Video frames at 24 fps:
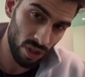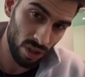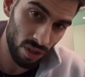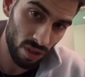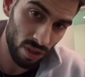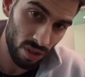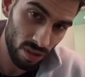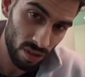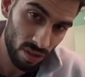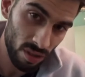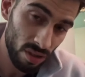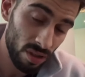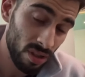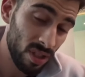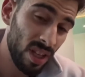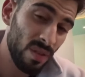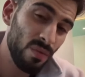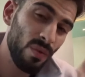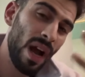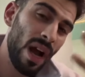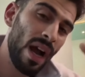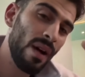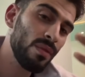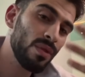with her,
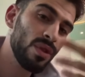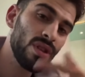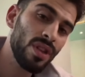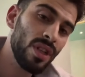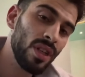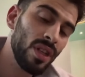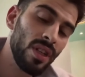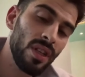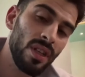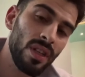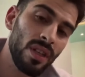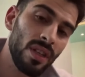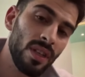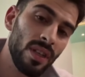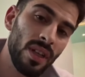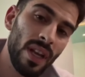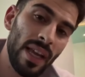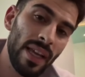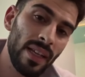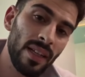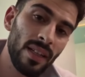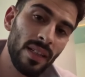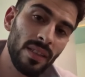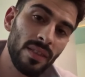then why would she
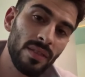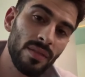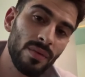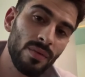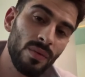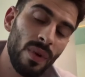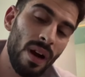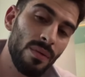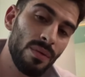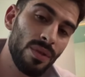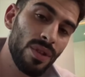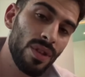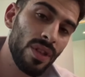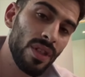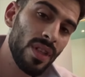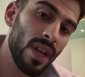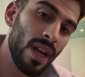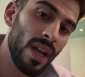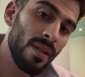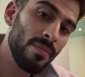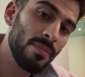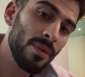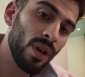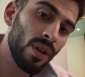
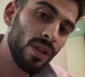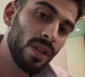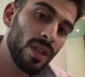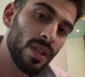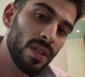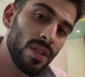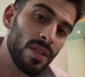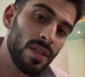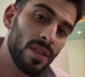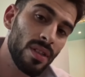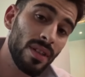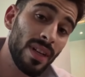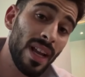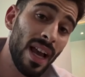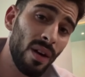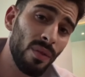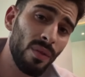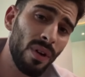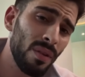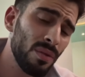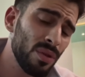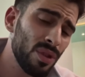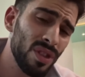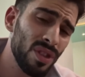tell me all this
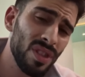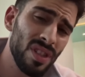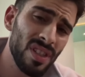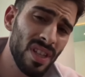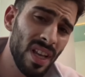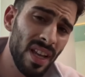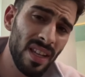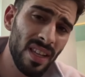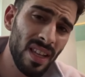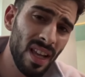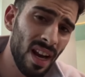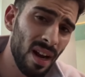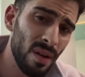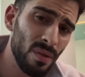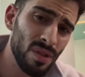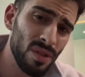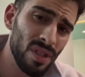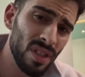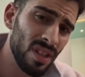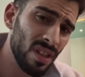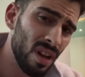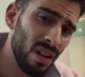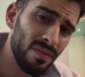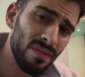now? Why would she say that I
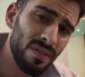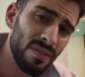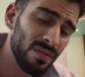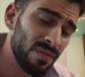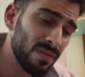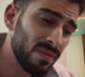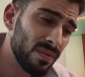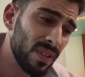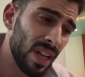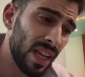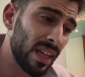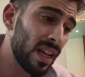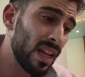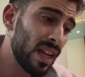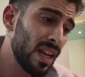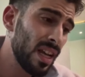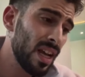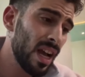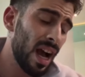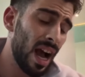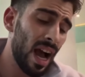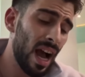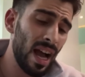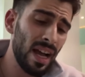was in love, like
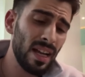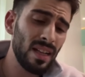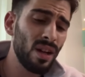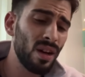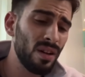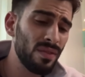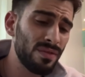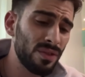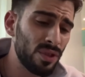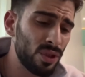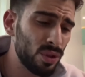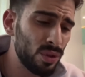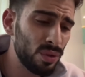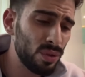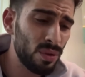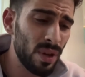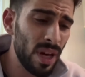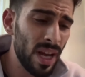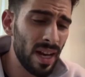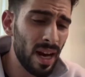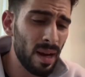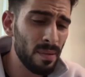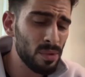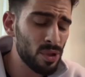I loved you
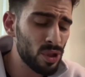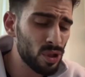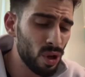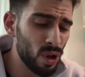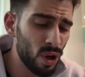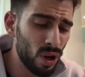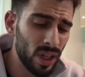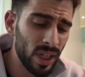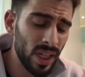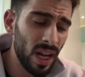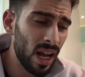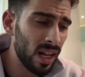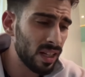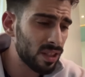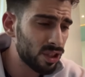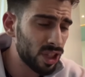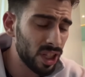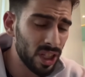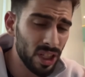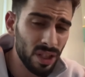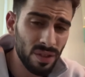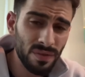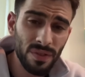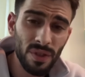and I'm sorry I
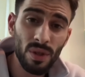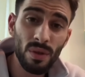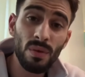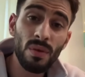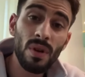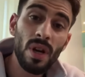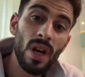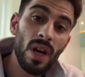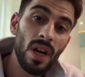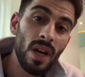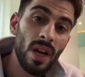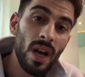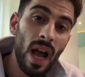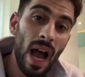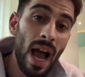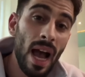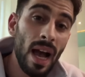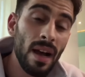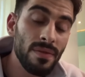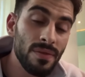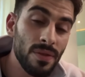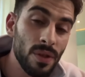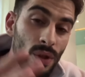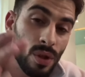changed for you? I
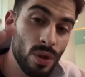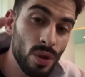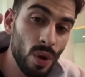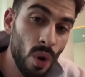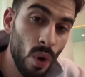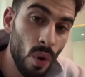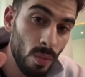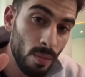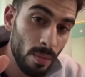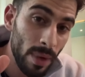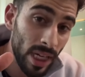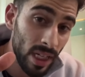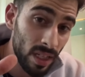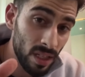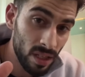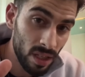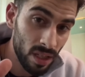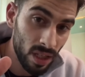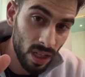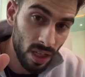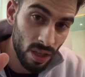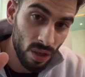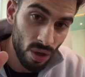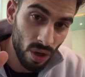have so many
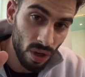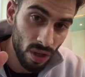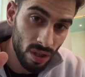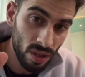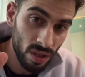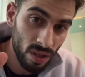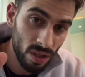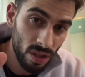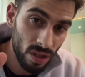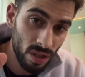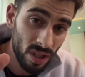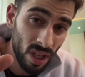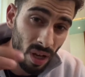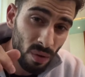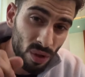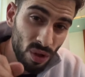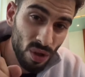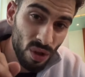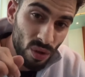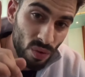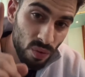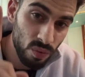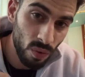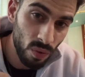screenshots. That
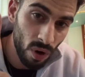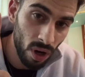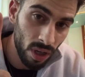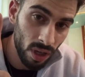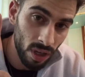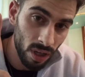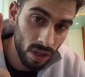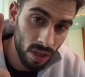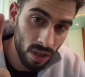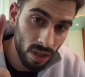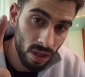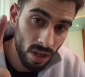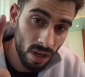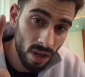was just one.